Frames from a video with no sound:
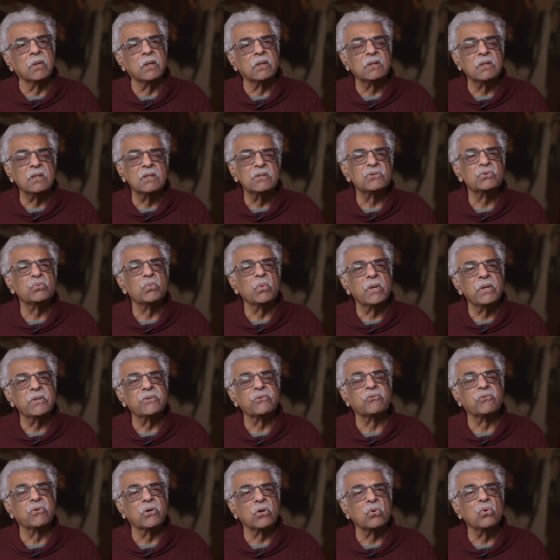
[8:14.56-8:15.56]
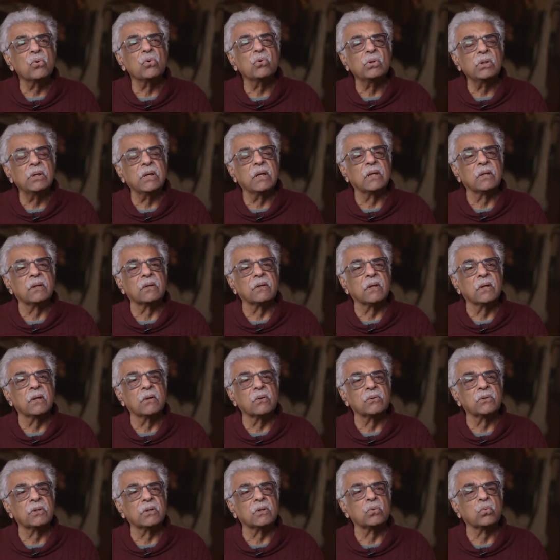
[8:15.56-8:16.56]
It is worth recalling
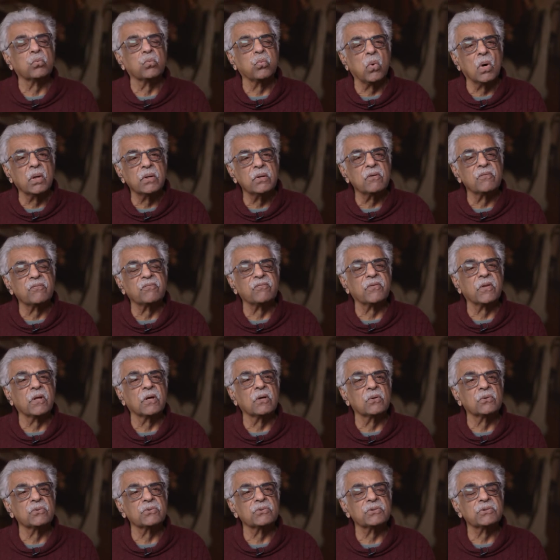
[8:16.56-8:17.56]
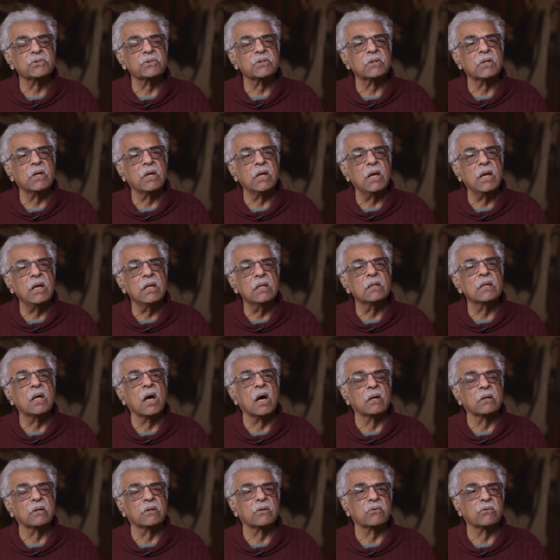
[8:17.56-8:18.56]
though that one of those in
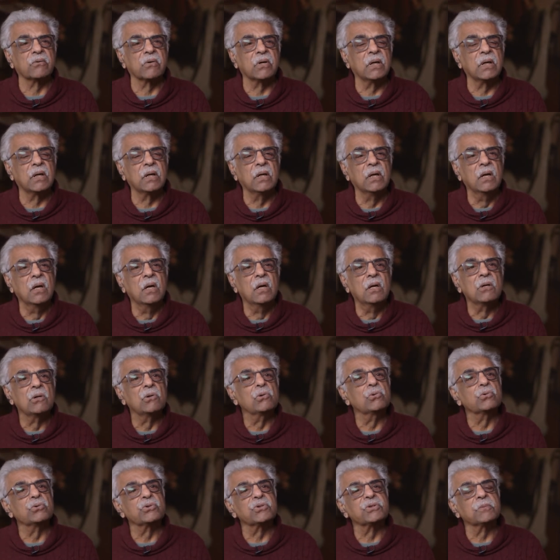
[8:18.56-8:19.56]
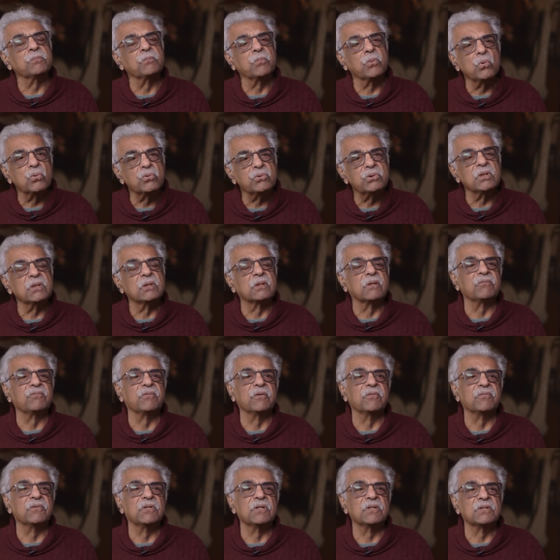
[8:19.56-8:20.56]
Hungary who supported the
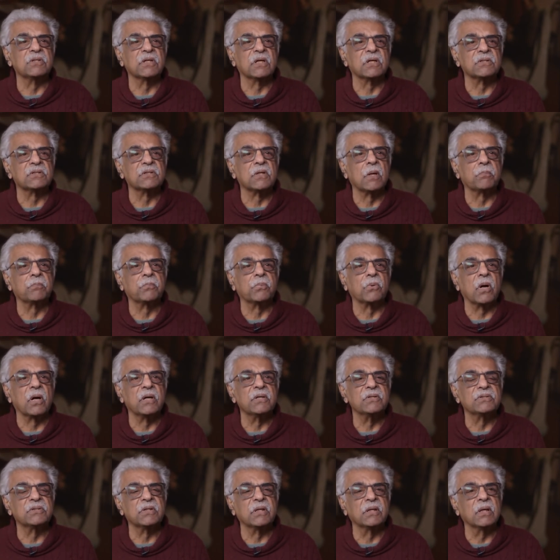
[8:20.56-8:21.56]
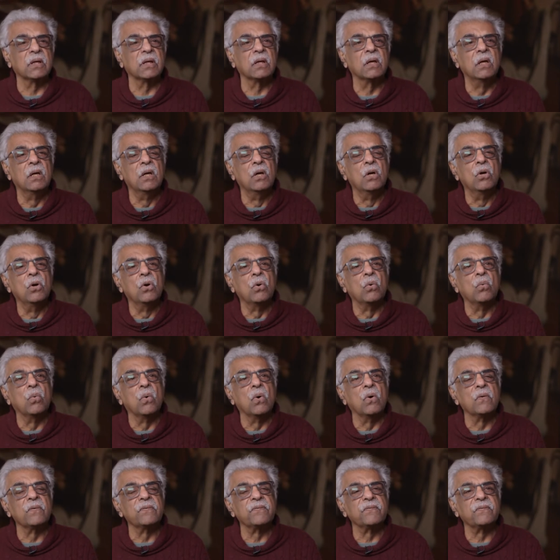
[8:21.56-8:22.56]
'56 uprising
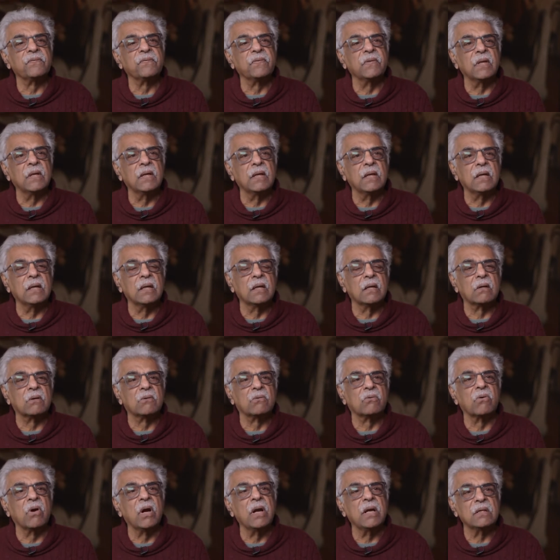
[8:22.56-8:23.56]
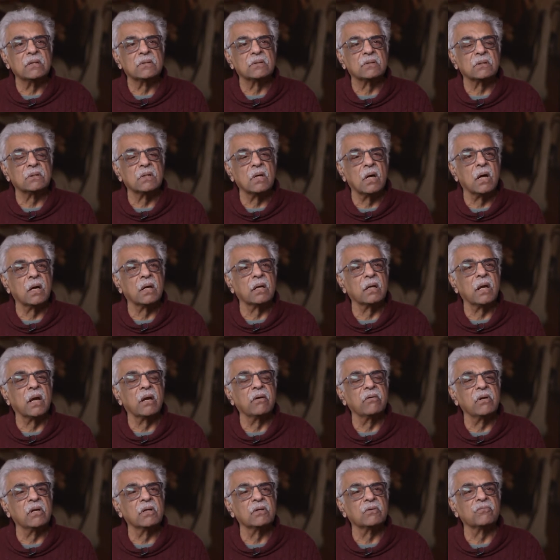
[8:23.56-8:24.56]
was the great
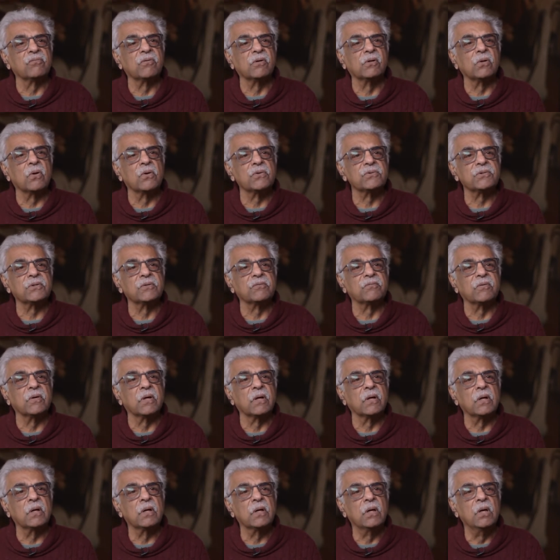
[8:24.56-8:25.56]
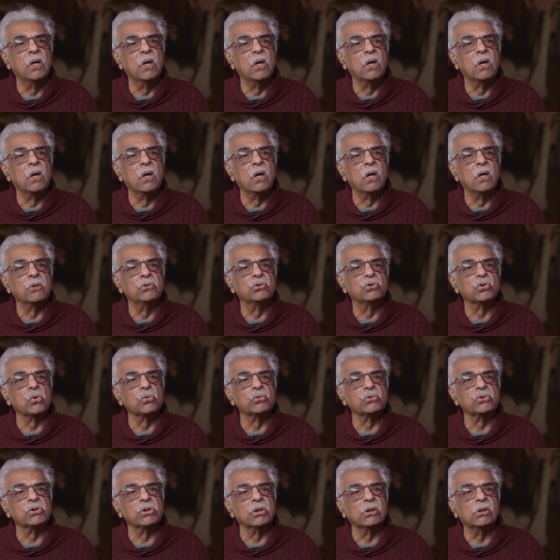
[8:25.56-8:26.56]
Hungarian philosopher
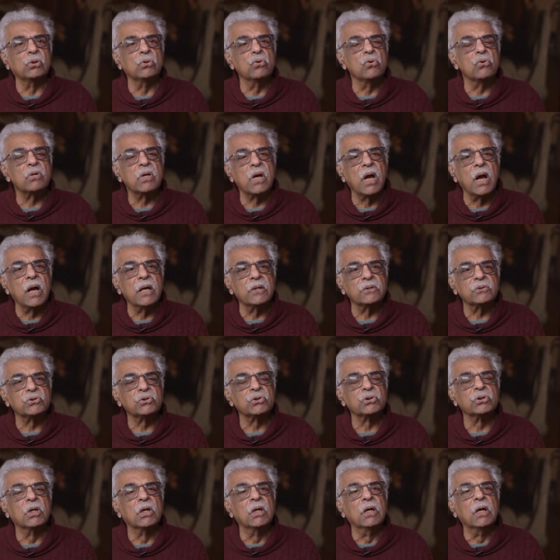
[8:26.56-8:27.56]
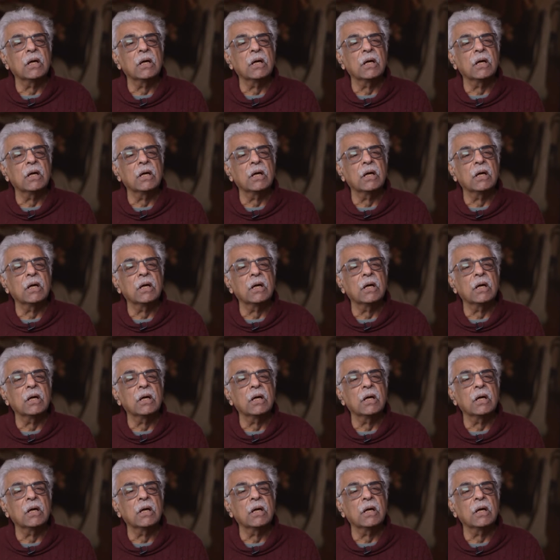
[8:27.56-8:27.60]
Georgy Lukács,